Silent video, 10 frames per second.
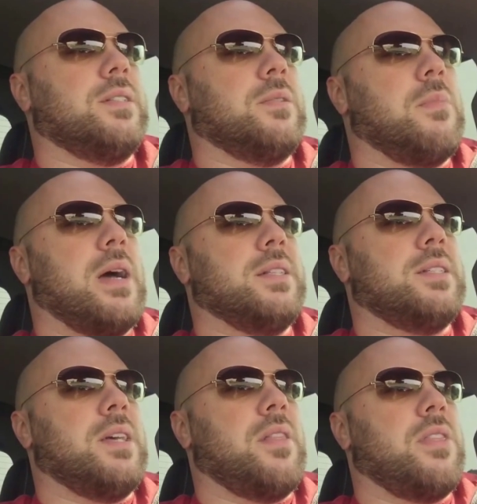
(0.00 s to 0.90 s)
It's a
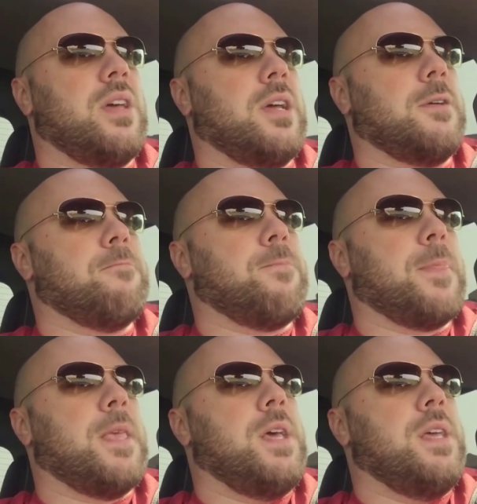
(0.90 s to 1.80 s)
mindset thing.
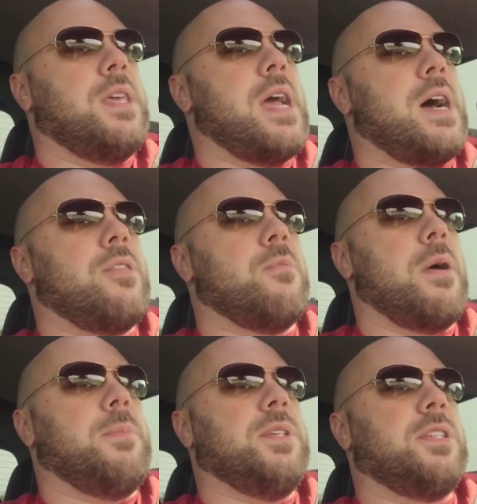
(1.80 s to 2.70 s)
Yeah, there
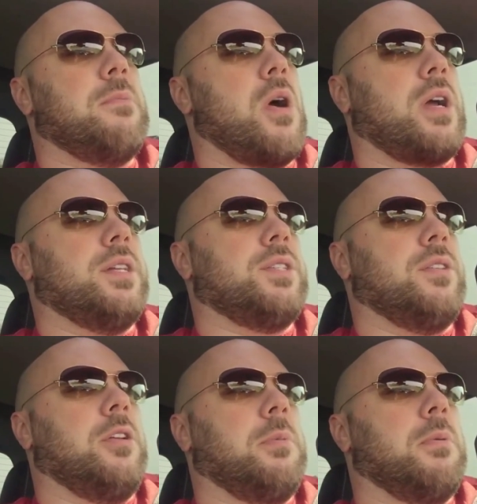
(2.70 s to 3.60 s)
might be some markets a
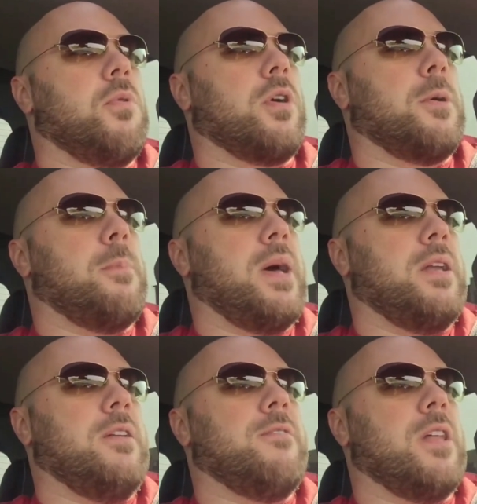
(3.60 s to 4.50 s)
little bit more
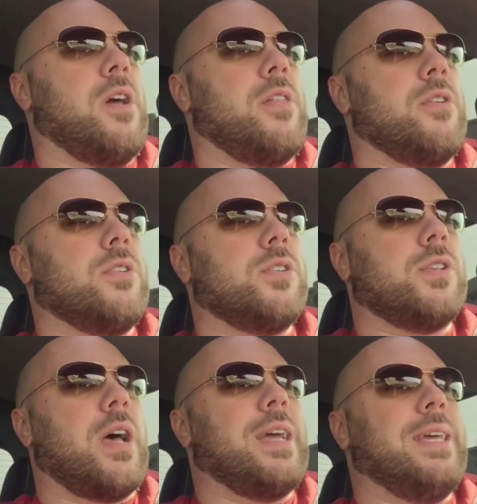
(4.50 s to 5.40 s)
competitive than
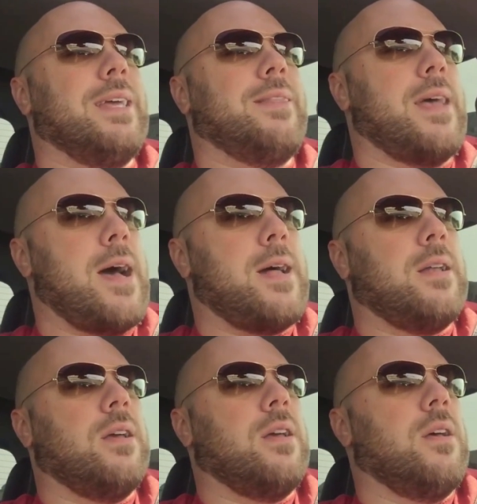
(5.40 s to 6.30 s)
others. I get that.
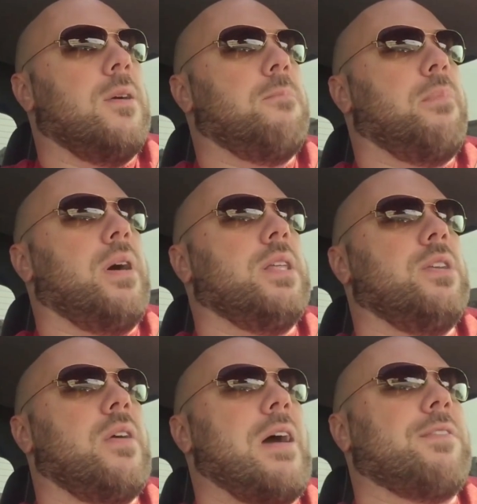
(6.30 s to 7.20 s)
But
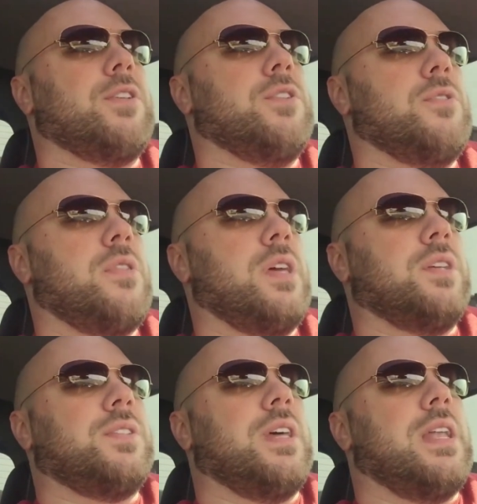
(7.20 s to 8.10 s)
you have to do
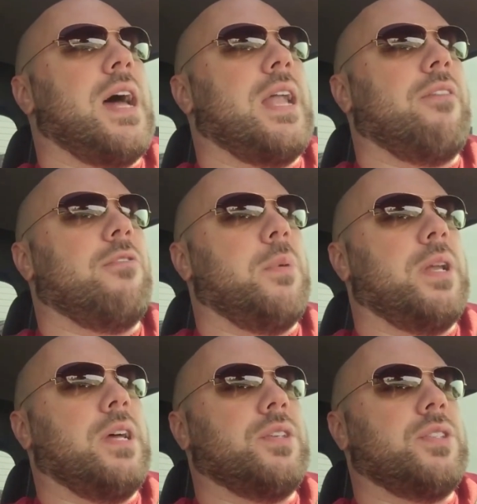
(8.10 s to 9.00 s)
things that not
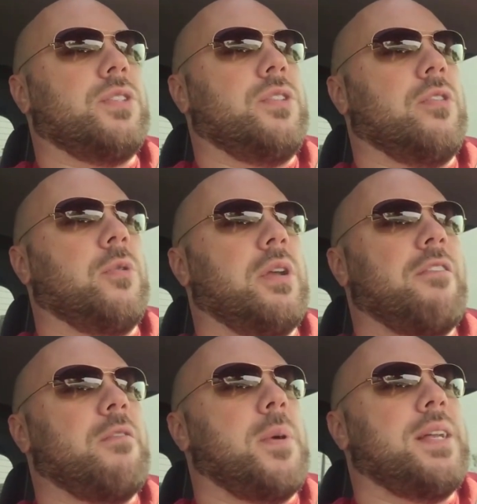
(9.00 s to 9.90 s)
everybody else is doing. When
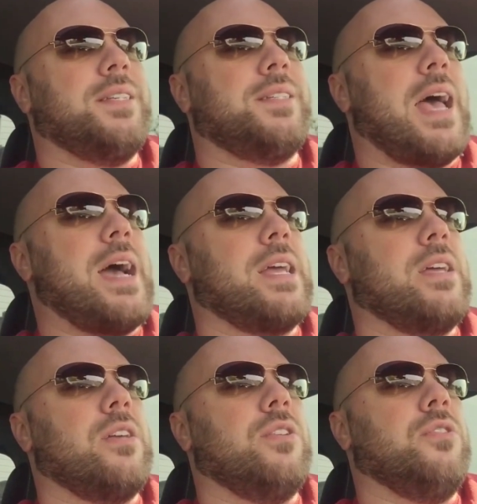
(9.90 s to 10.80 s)
everybody's
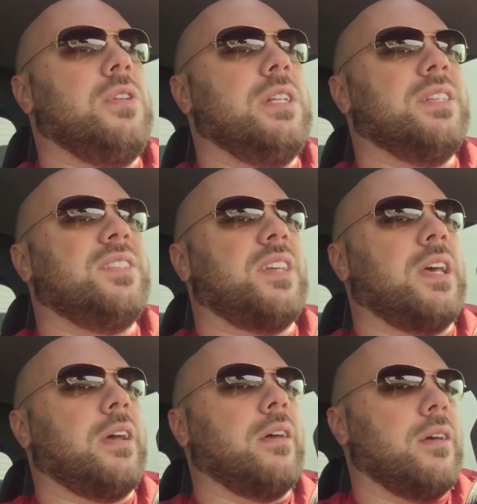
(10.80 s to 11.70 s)
zagging, you need to
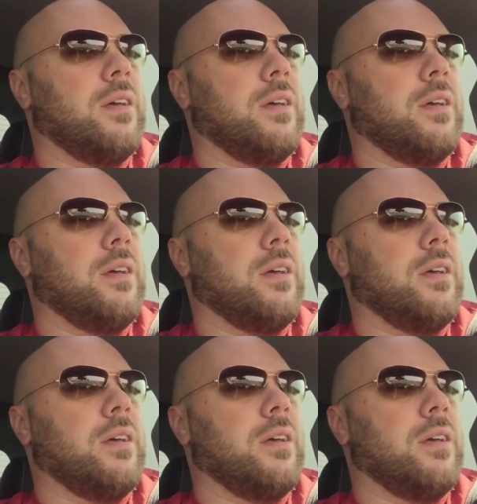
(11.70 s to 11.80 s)
zig.